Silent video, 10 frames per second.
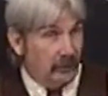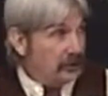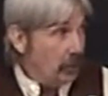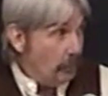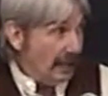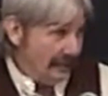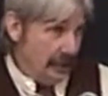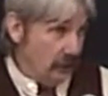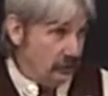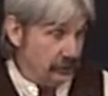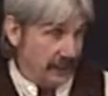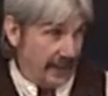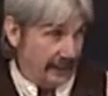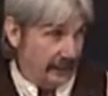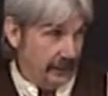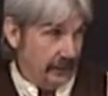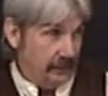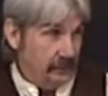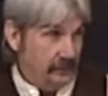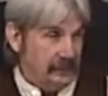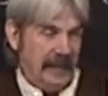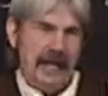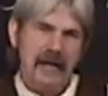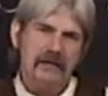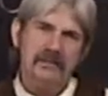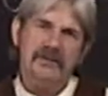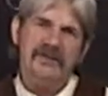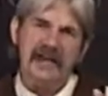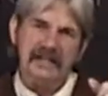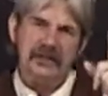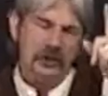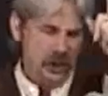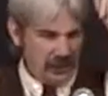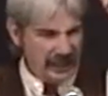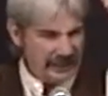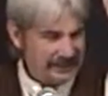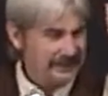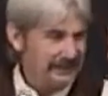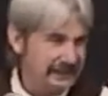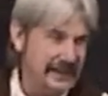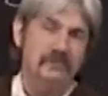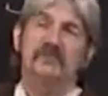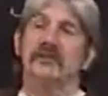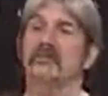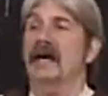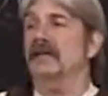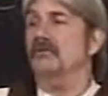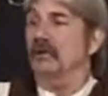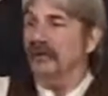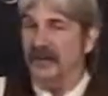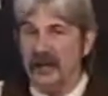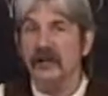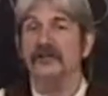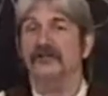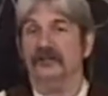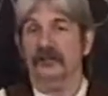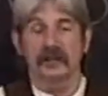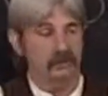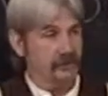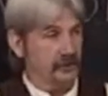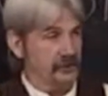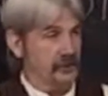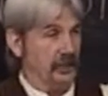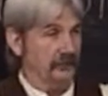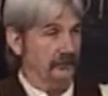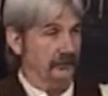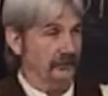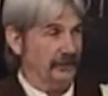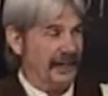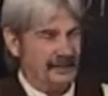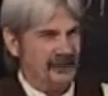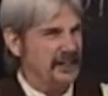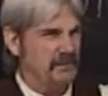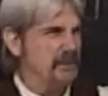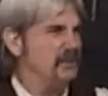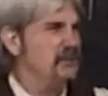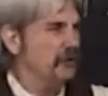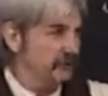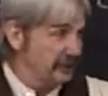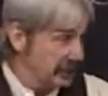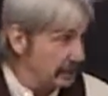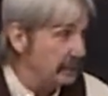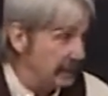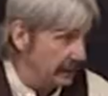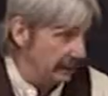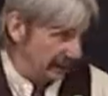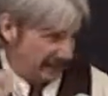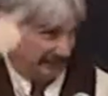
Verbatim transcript: but nobody knows about it, how can they turn and condemn somebody when theirs comes to the surface? How can they be so vehement in it?